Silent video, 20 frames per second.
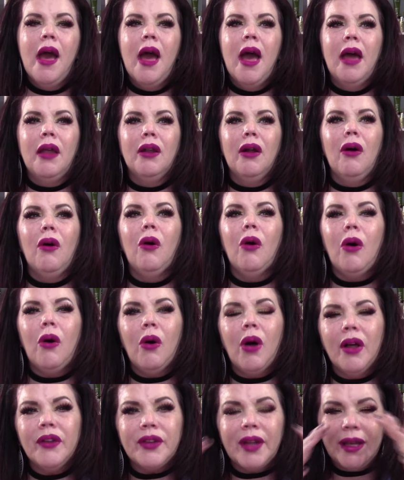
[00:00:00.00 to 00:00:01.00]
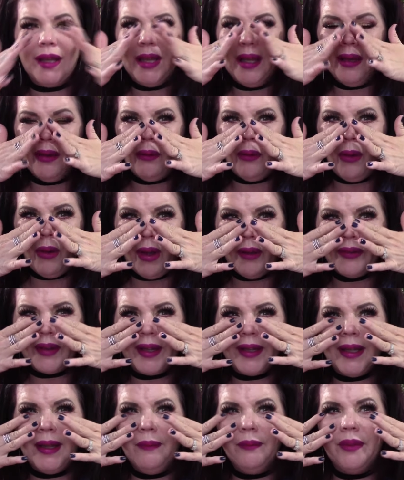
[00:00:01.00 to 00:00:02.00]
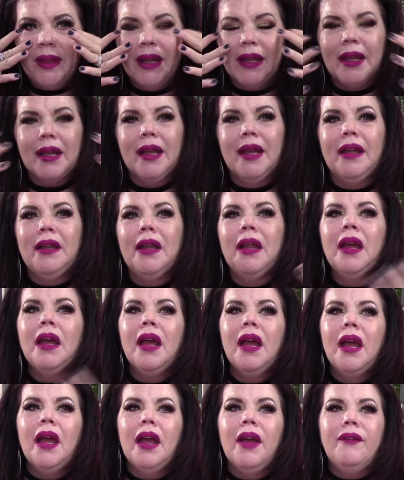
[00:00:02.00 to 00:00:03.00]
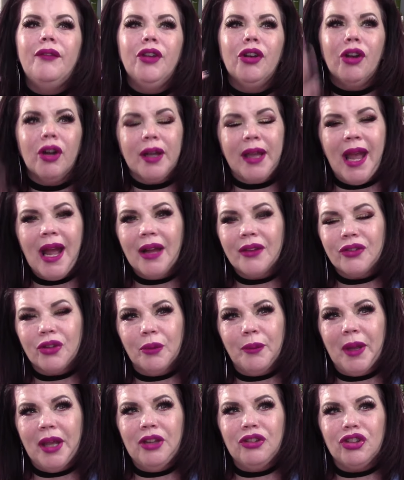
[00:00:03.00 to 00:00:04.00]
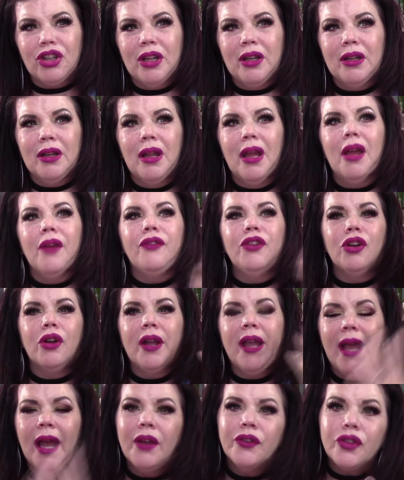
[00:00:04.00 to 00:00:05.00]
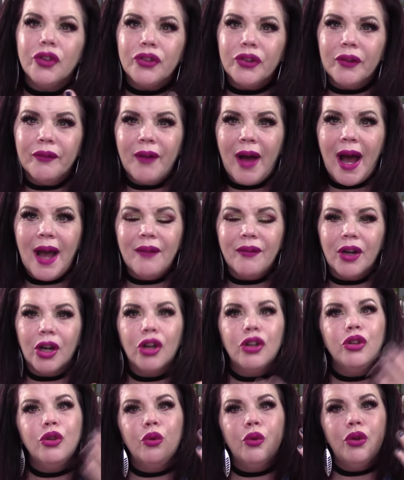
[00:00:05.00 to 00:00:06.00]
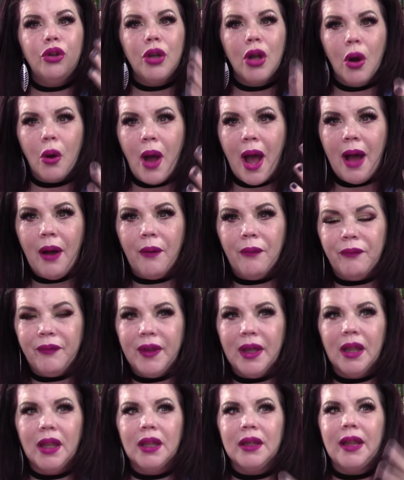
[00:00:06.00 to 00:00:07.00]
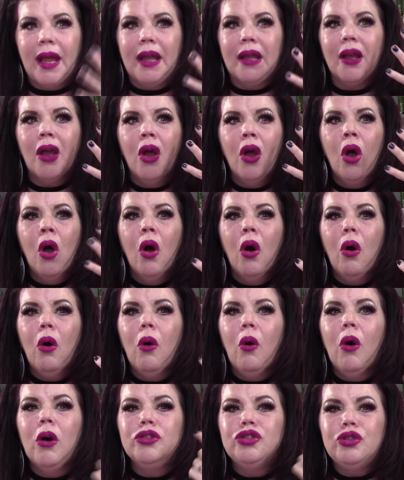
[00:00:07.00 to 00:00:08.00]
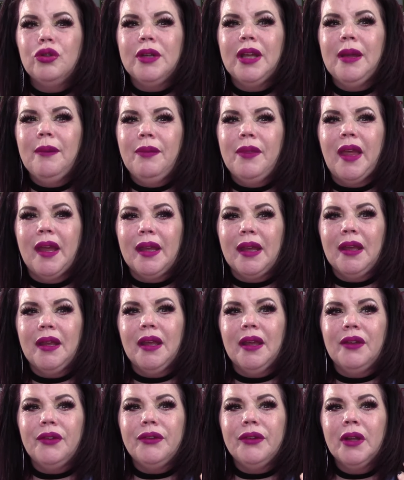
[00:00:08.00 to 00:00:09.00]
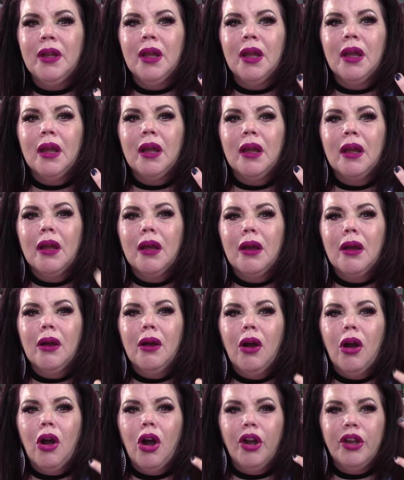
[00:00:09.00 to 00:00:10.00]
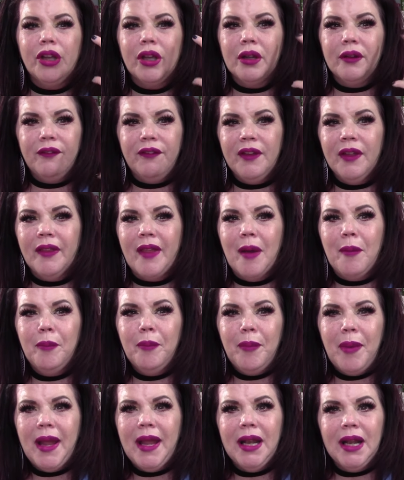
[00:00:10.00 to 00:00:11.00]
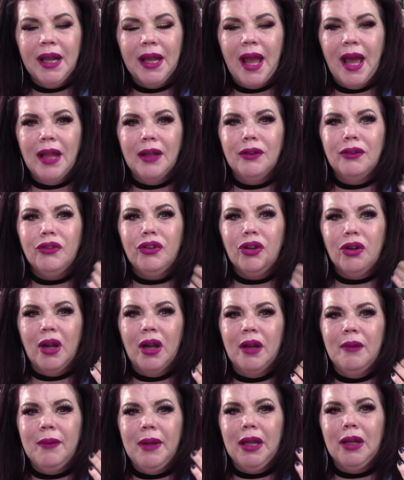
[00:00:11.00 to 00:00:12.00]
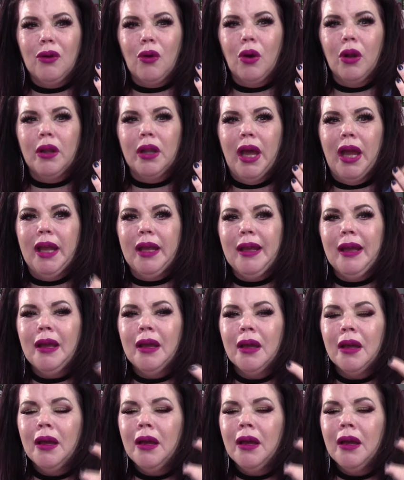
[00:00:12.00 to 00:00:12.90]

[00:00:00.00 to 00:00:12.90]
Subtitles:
And all I keep thinking, and if you're a cancer patient, if you're a cancer survivor, you know how I'm feeling. Like, all you keep thinking is, are you going to feel that pain again? Do you know what I mean? Or like,